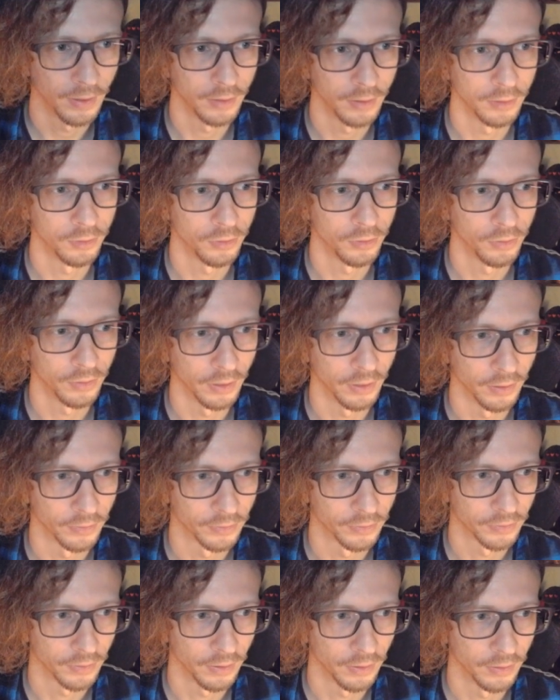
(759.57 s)
you do
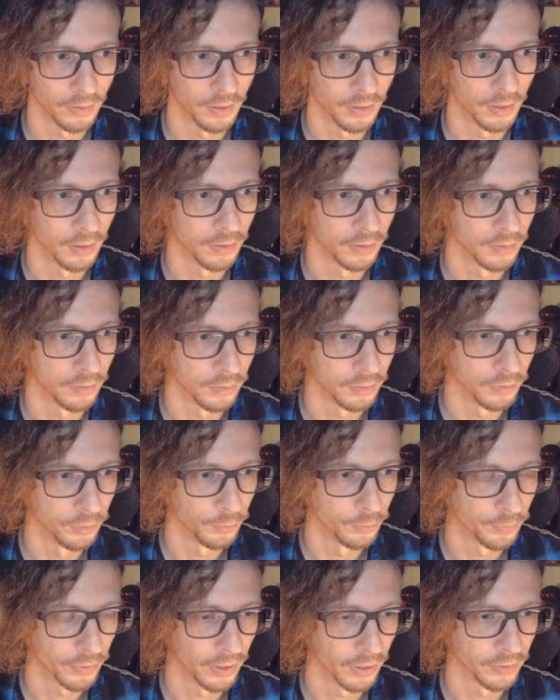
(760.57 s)
this, and then you
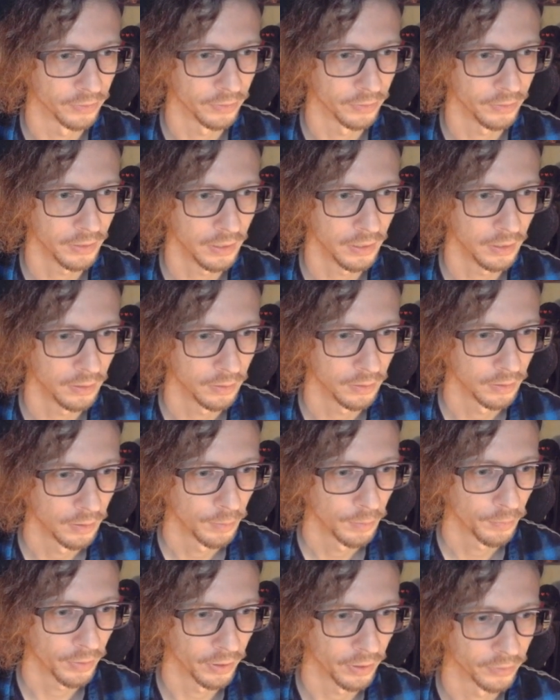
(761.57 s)
press lead,
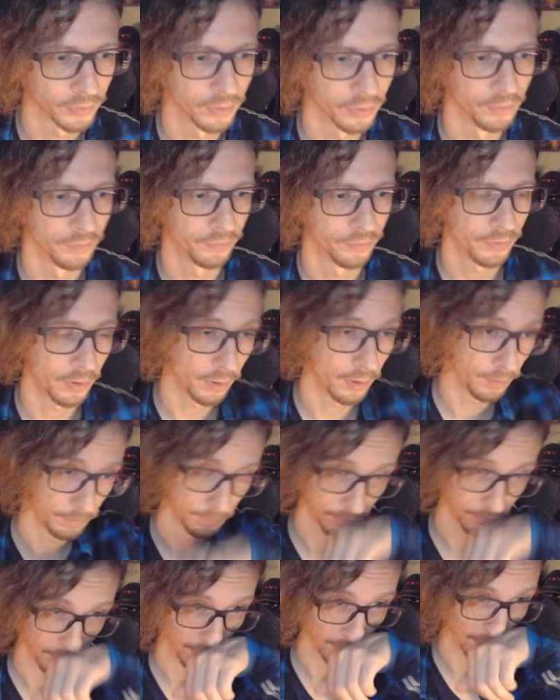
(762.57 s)
press confirm,
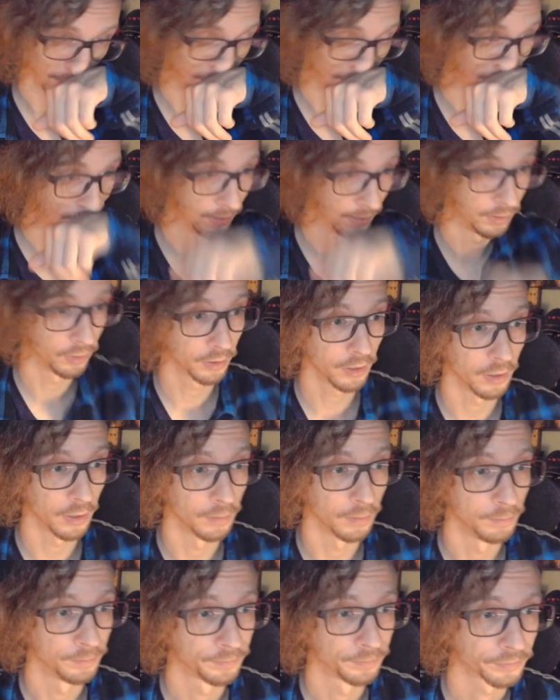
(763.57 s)
and then you're
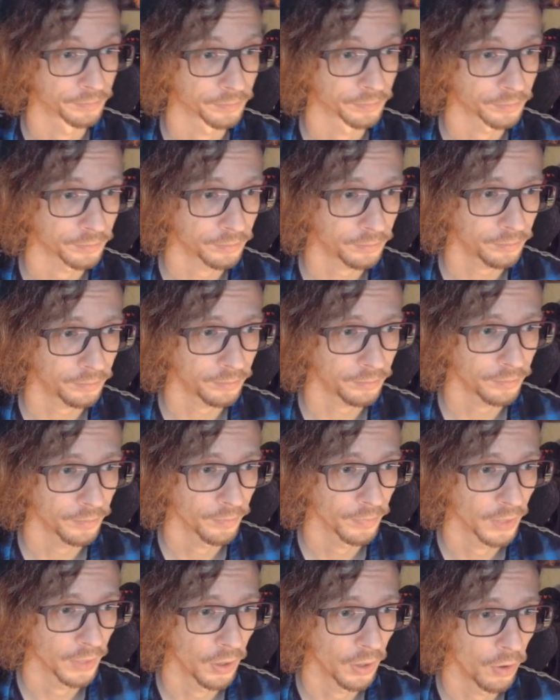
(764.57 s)
good.
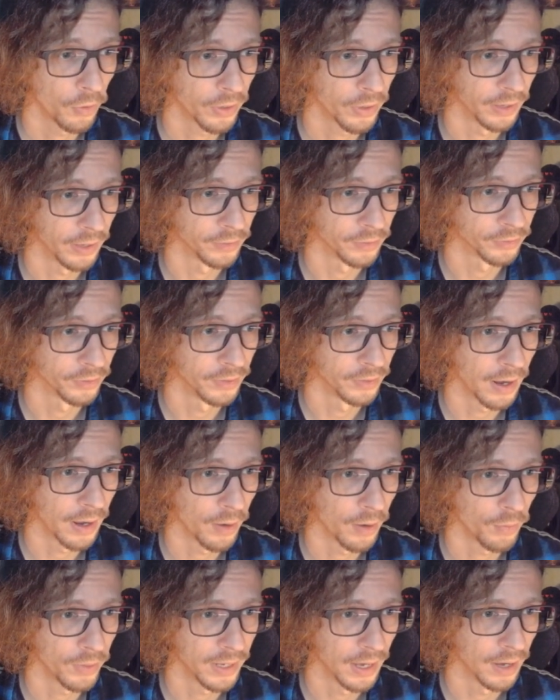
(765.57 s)
Okay, so
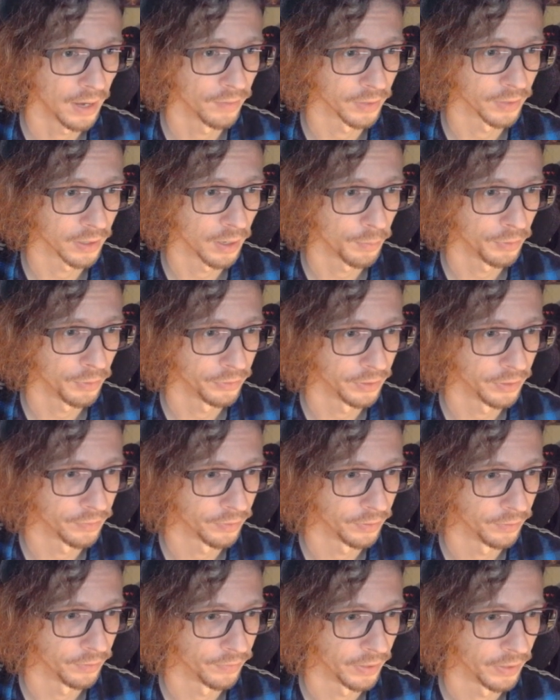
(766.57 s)
now we have a couple
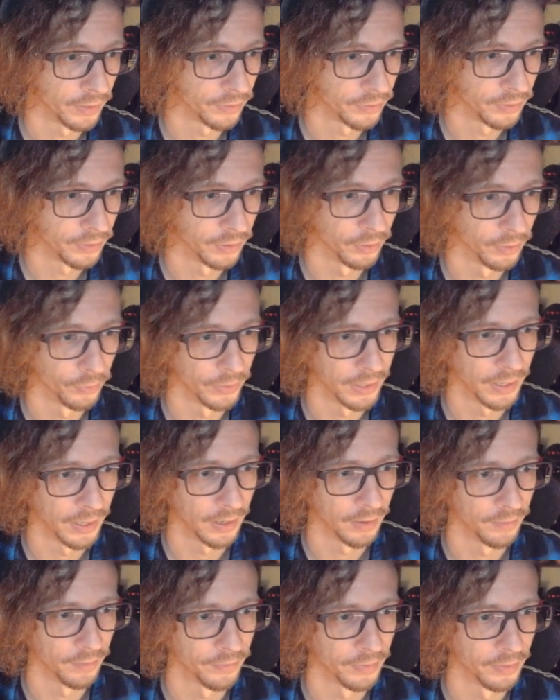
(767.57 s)
different events here. We
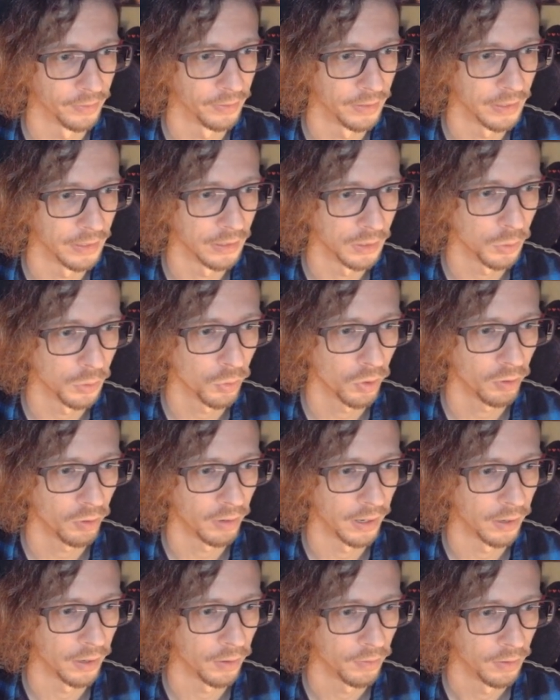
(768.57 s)
have the
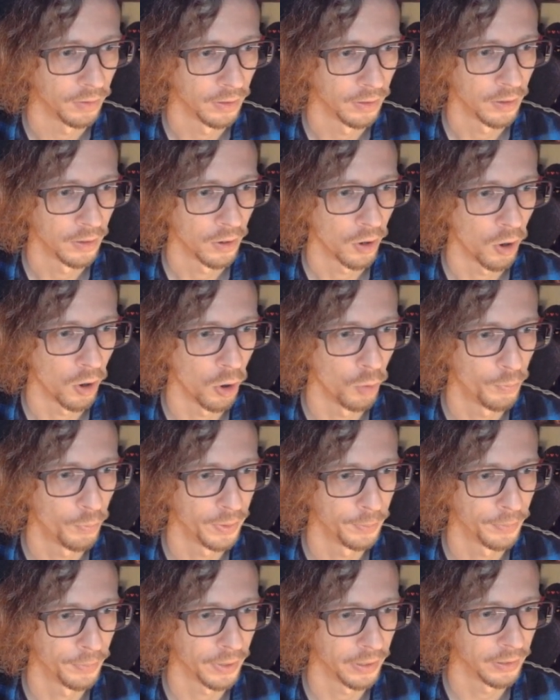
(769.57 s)
URL,
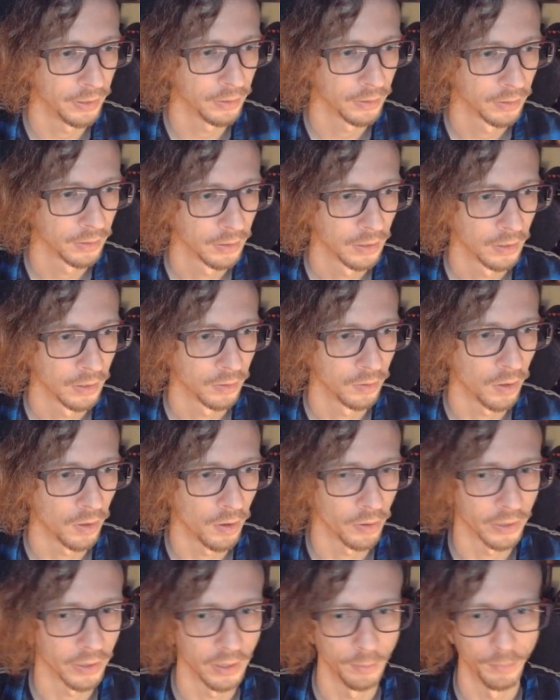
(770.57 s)
open button,
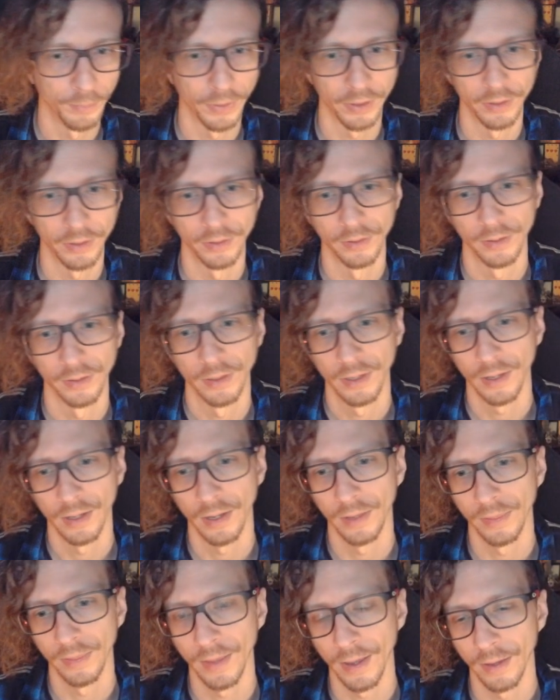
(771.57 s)
login button.
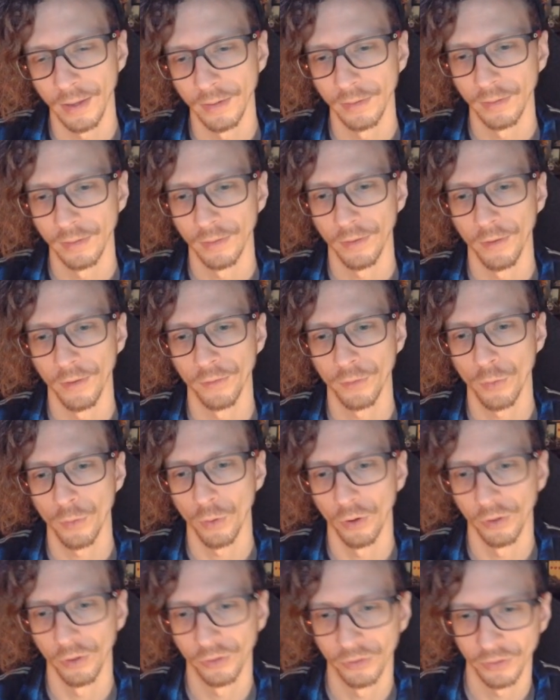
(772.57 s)
And then, of
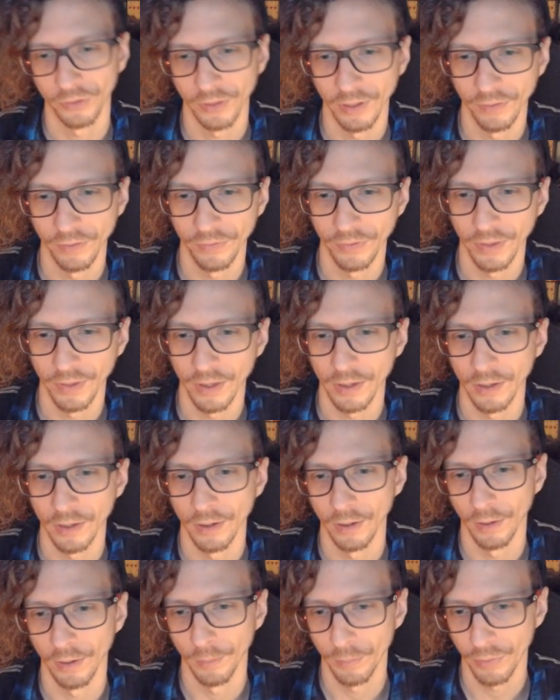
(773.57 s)
course, if they
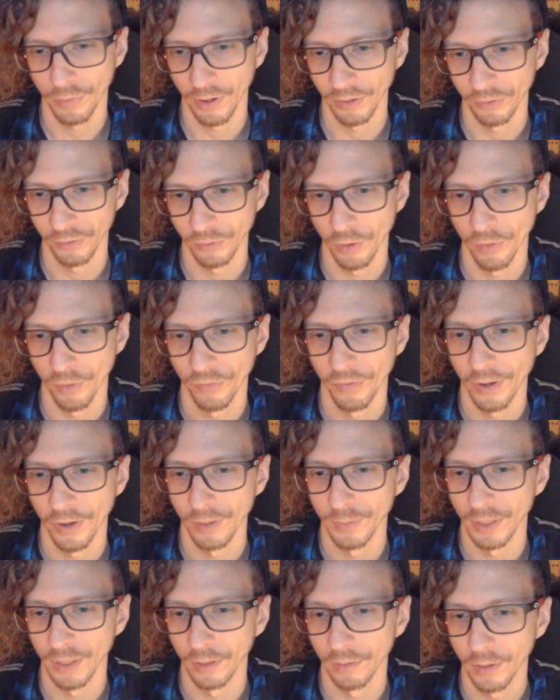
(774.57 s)
uh, press "Notify
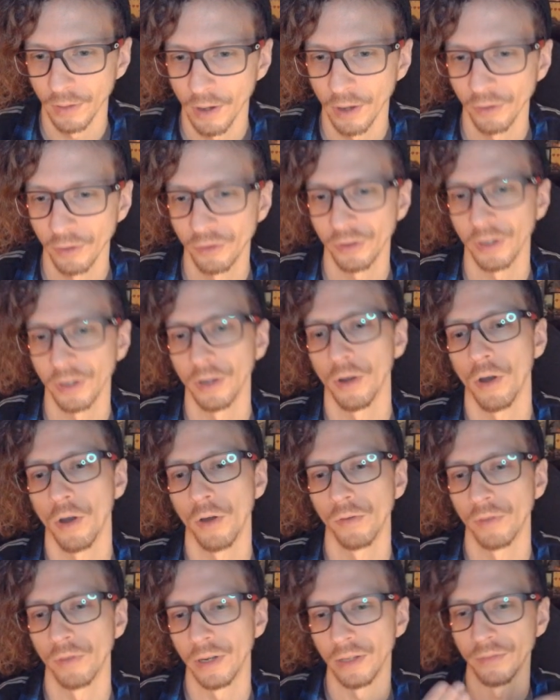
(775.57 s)
me on launch, it
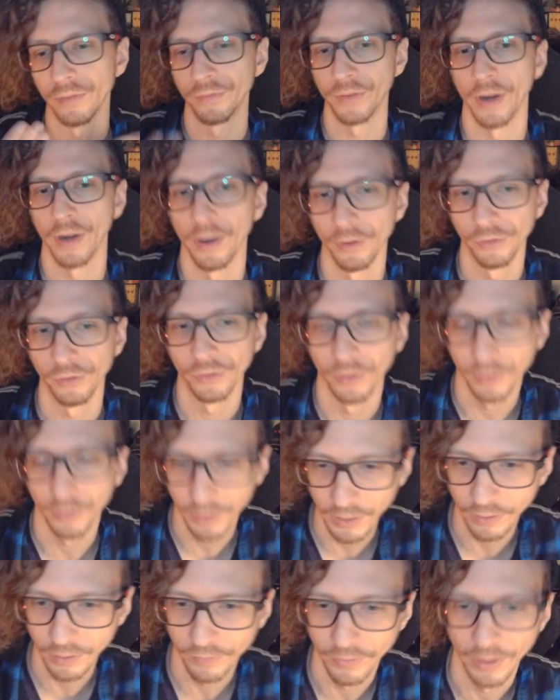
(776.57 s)
already fires the
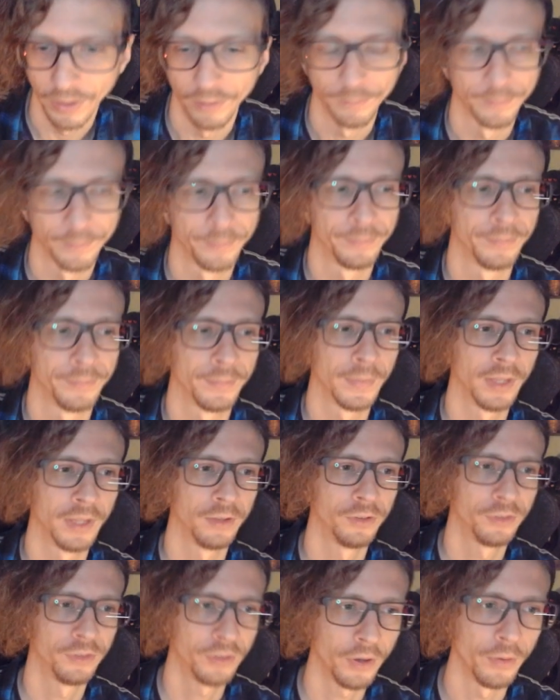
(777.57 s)
lead event.
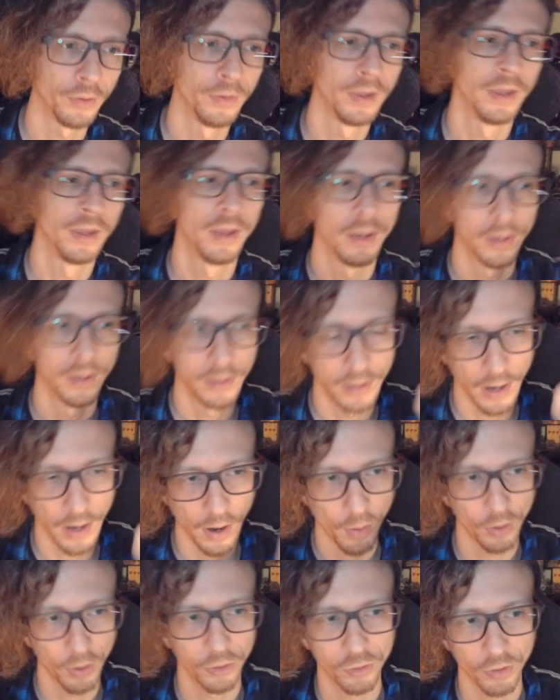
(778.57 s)
So
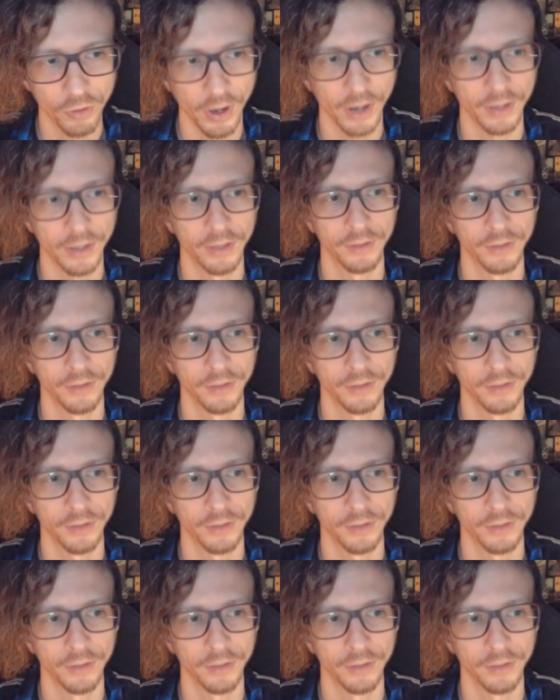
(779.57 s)
now our tracking